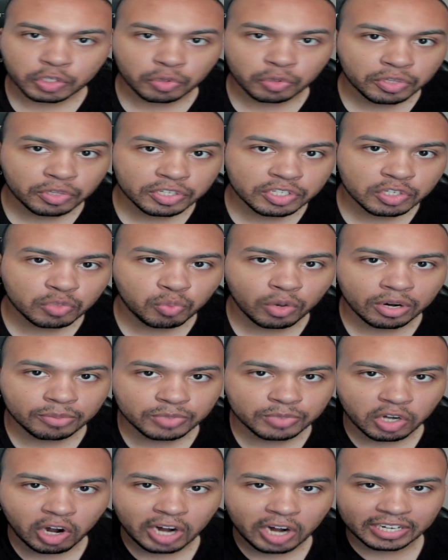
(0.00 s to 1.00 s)
this is what I'm
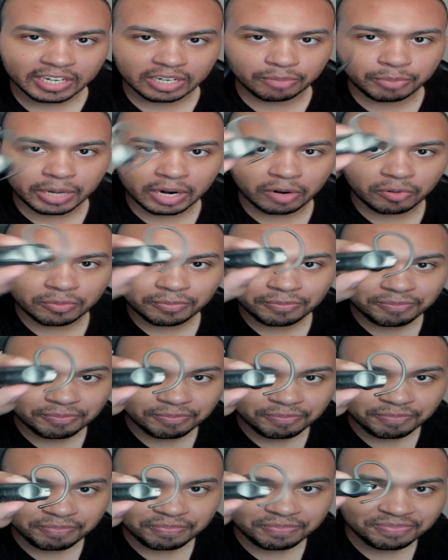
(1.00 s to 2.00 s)
talking about.
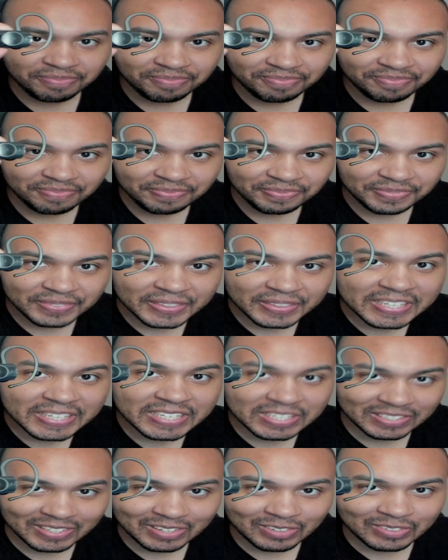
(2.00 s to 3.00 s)

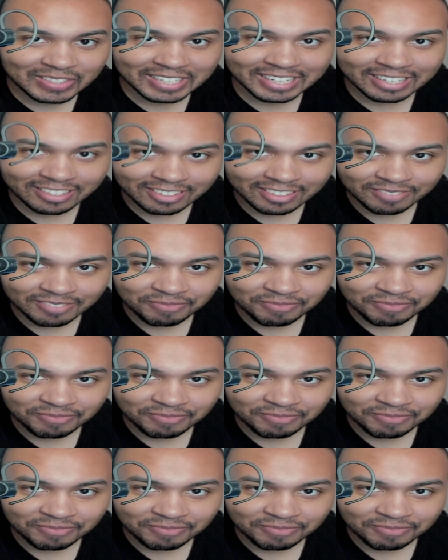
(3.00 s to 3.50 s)
This little thing